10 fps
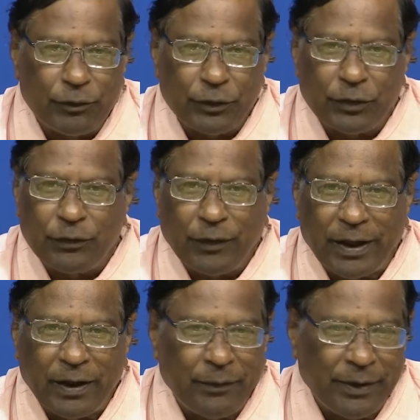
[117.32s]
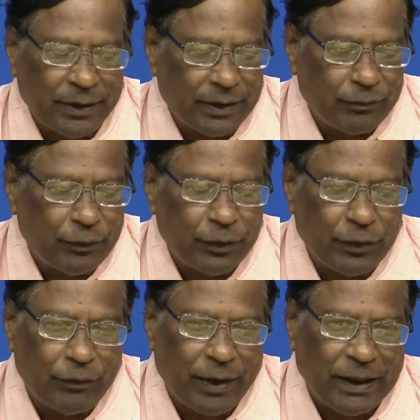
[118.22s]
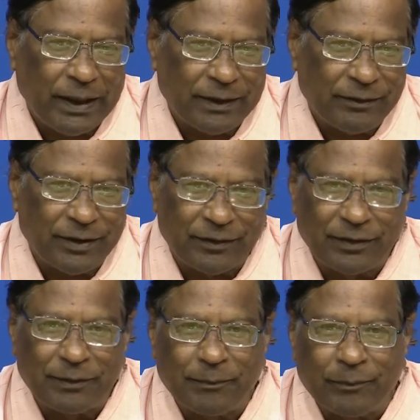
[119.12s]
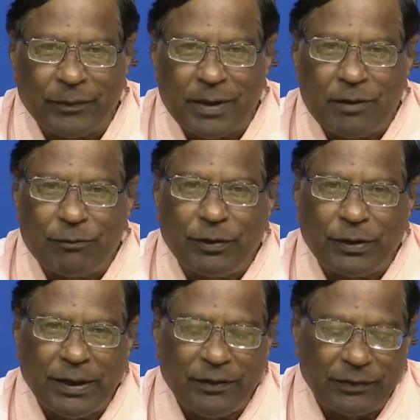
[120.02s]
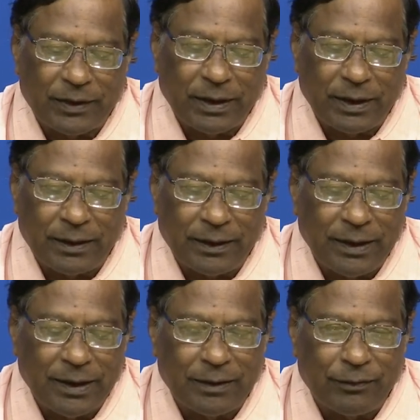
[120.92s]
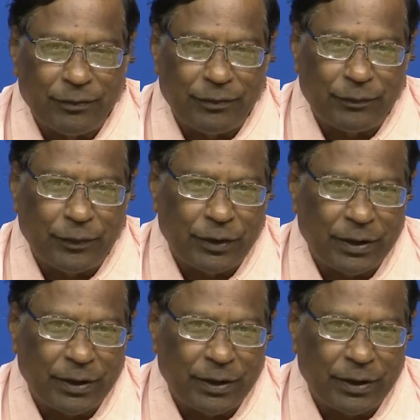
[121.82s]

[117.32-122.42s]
to 5 lectures for this data for